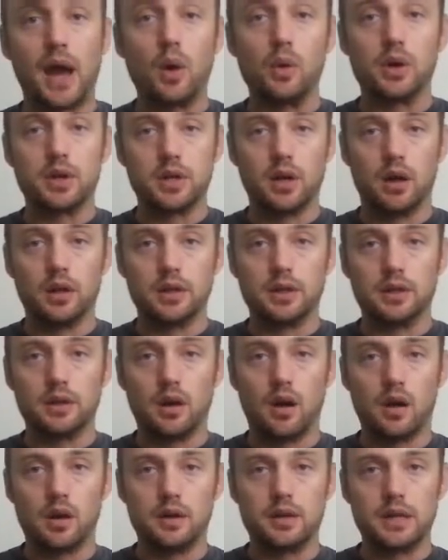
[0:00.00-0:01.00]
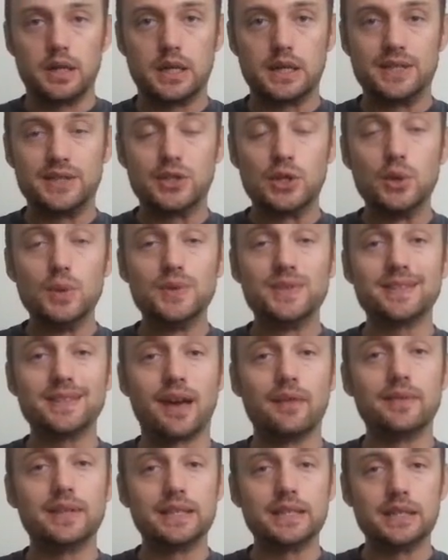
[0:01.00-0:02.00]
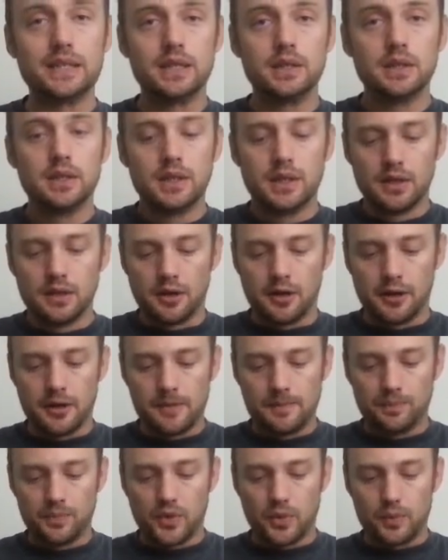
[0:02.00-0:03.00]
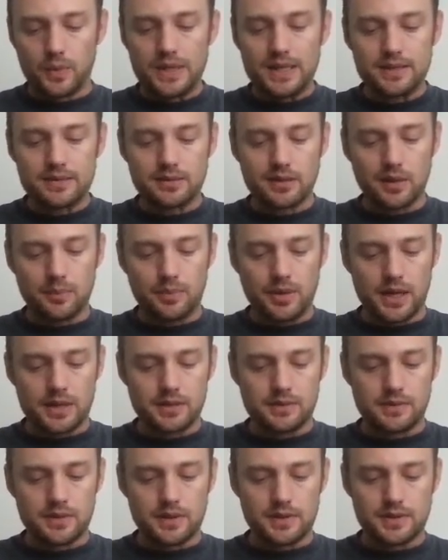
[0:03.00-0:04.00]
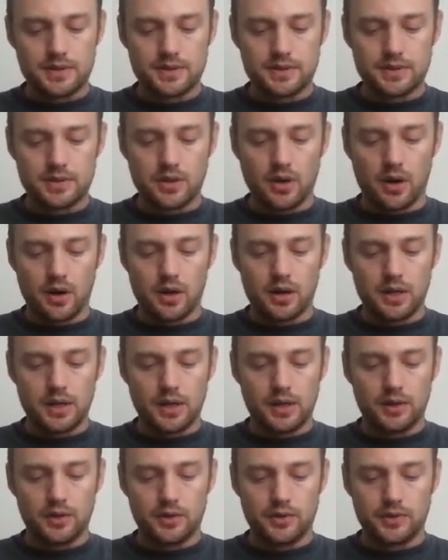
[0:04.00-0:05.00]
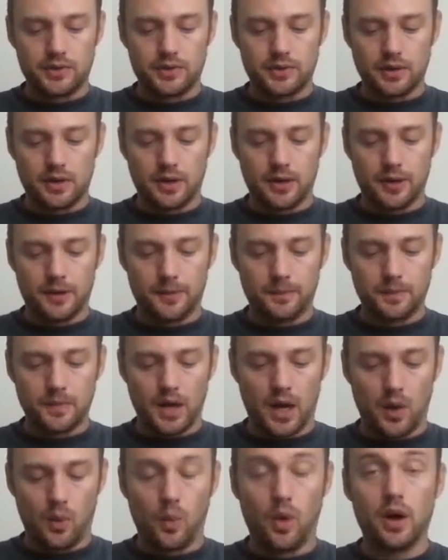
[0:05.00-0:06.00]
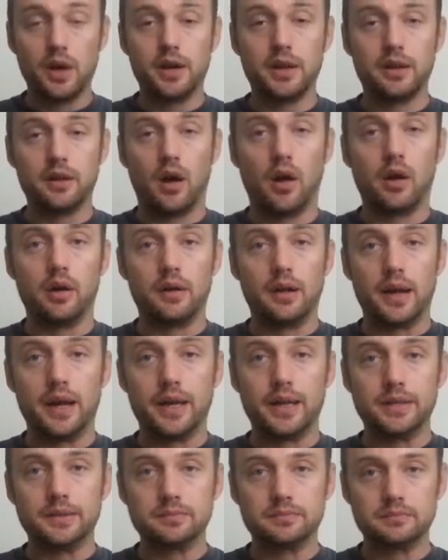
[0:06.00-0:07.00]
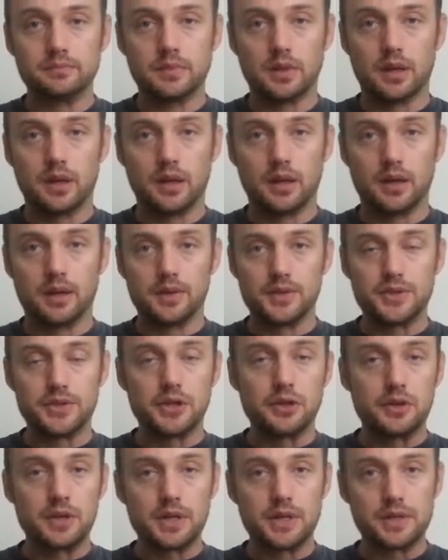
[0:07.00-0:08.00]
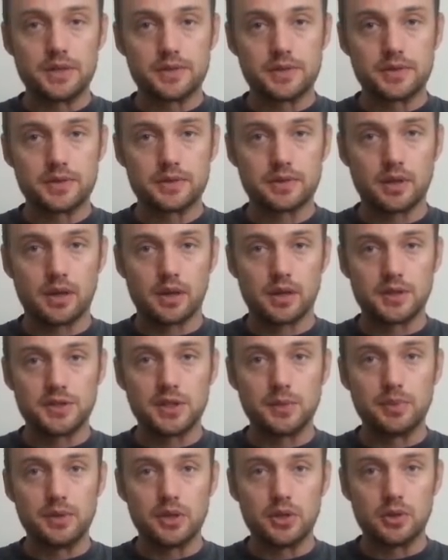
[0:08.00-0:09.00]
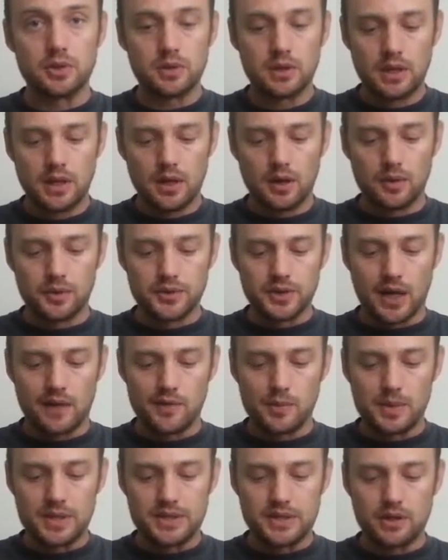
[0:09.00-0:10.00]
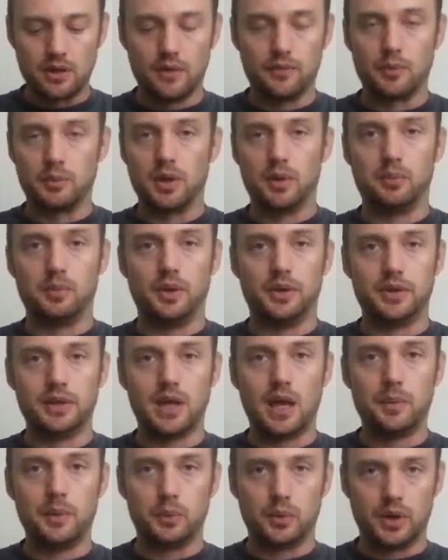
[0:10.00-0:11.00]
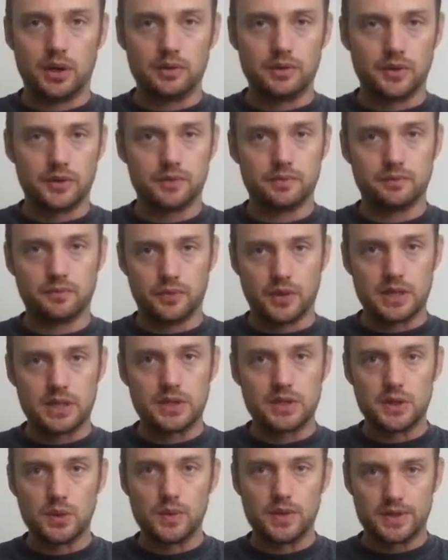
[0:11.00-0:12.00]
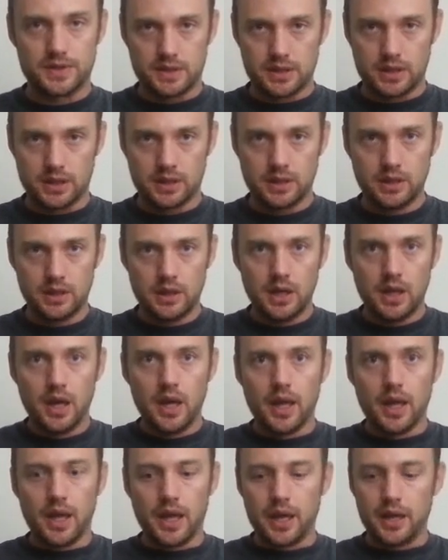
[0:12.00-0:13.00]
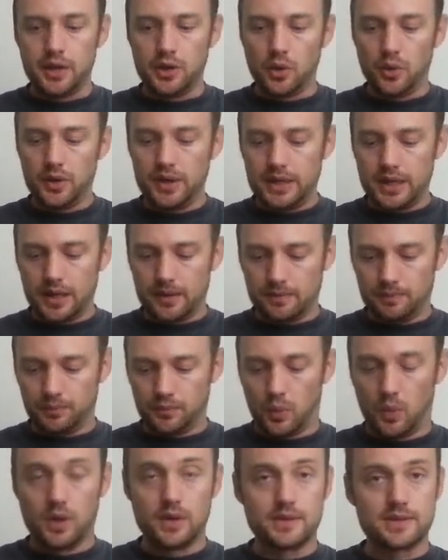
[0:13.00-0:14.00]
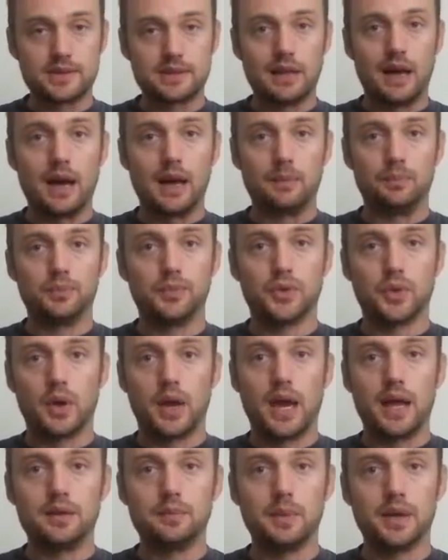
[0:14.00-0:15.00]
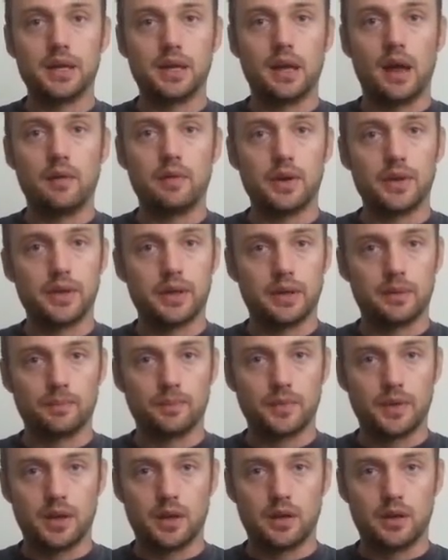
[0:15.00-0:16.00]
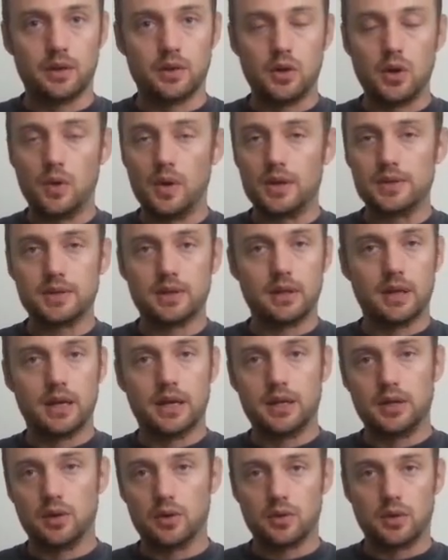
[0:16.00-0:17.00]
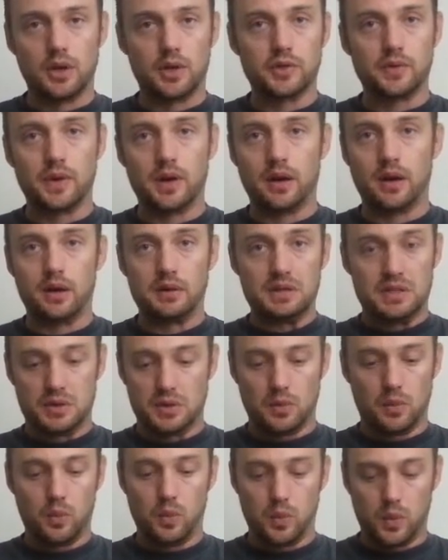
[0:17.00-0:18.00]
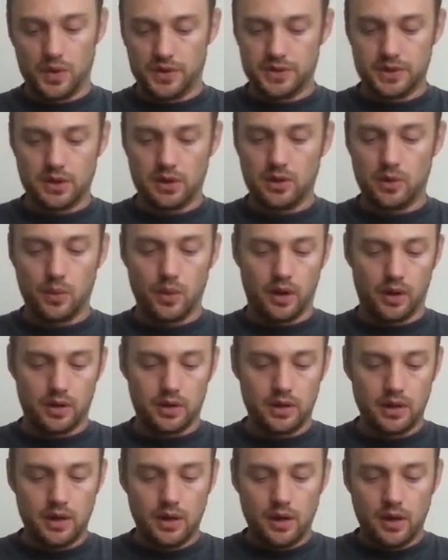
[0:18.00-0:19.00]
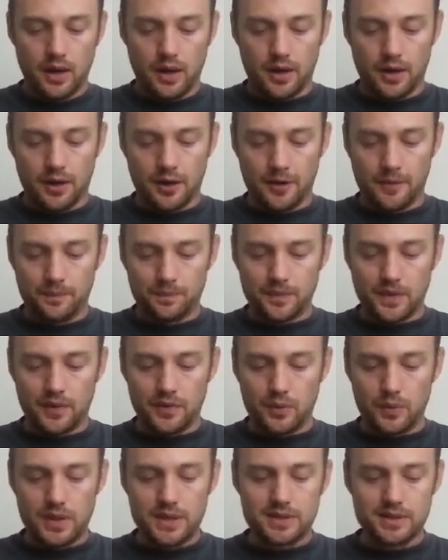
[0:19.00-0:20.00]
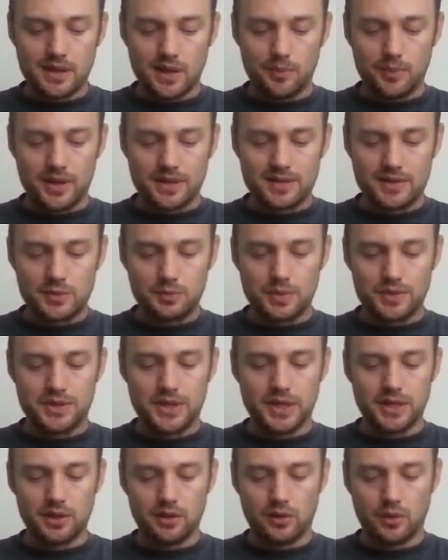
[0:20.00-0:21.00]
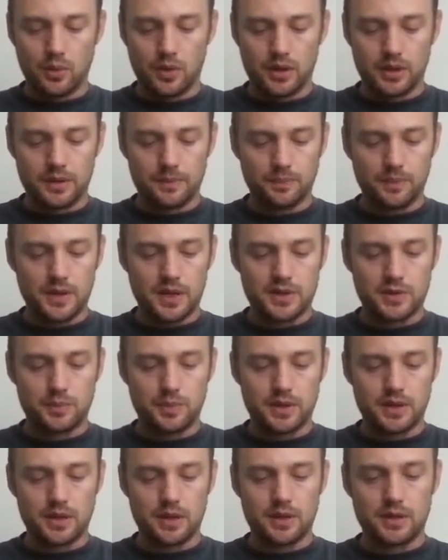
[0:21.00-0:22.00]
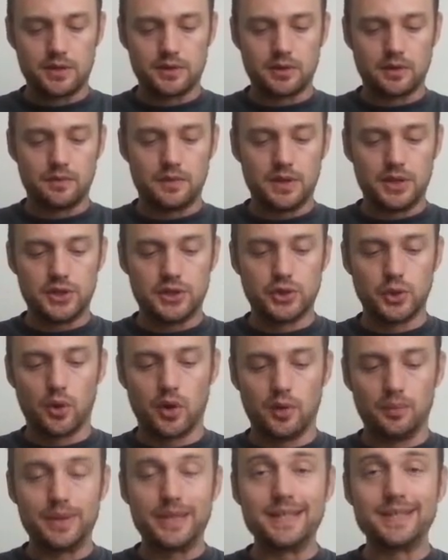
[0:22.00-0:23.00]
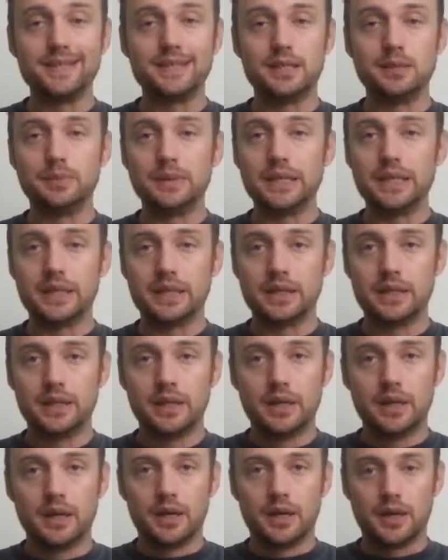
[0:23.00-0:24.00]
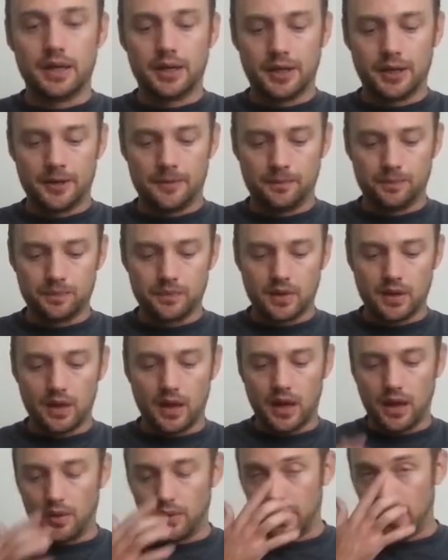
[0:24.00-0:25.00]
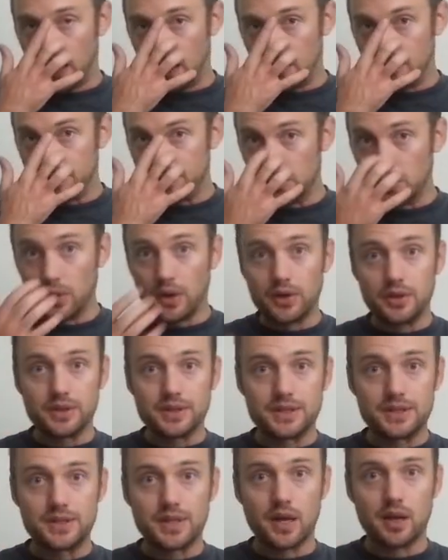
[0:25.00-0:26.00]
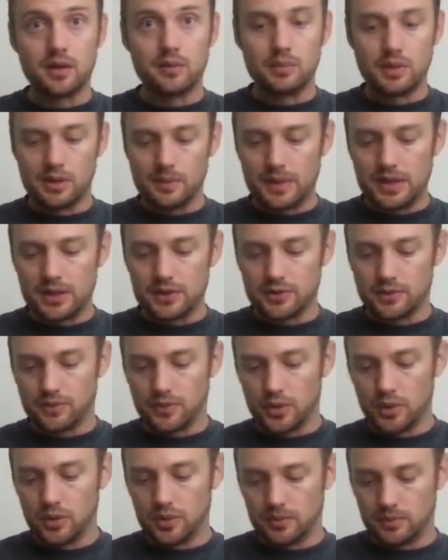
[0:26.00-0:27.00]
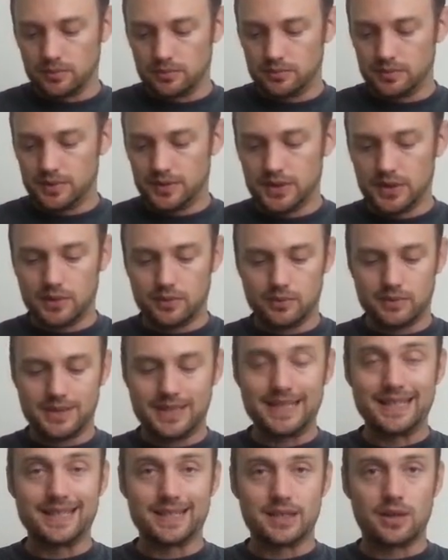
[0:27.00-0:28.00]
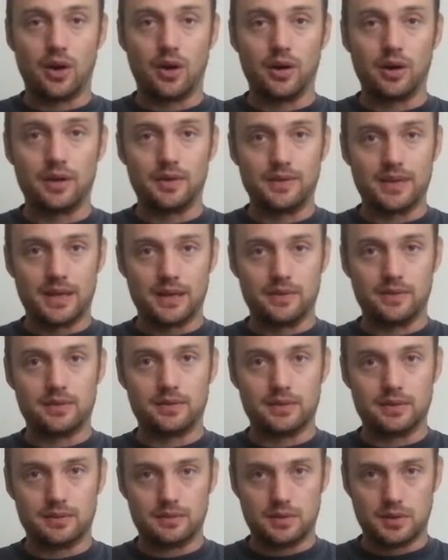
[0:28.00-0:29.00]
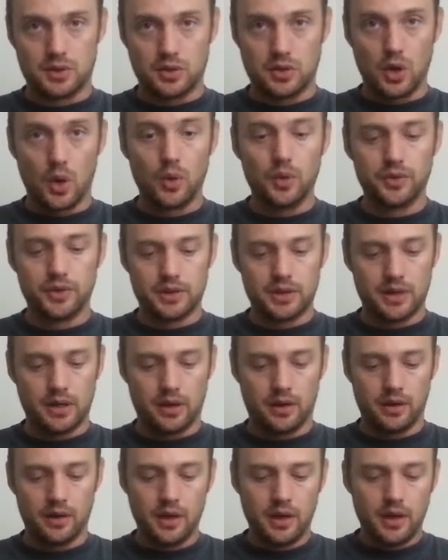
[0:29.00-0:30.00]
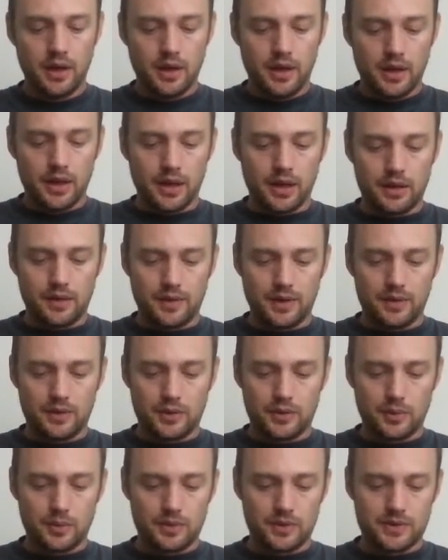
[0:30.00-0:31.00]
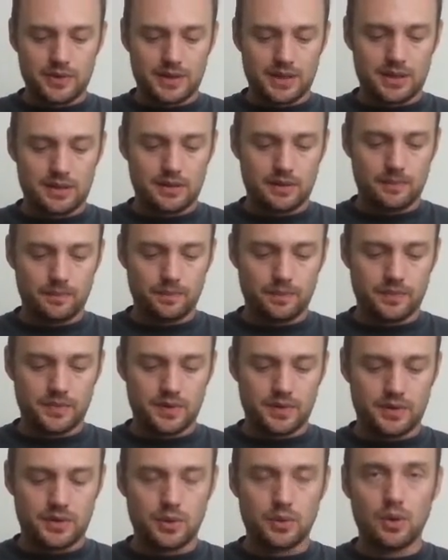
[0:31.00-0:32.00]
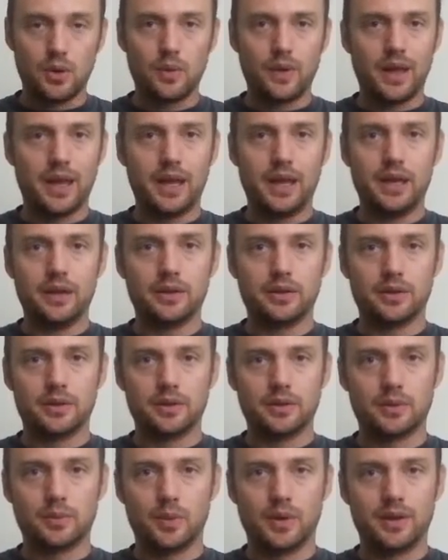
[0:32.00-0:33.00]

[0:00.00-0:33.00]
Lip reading: Power Color R9 270. The reason I picked this card is I wanted an R9 series GPU. It was kind of a big deal. If I'm going to build a gaming rig, let's freaking do this thing. And you only get one slot, so I had to make it everything. No SLI, no crossfire, it wasn't going to work. And the reason I picked this particular one is because of the short PCB. I only have 210 millimeters of room to get a card that goes in there, and I think this one's like 208 or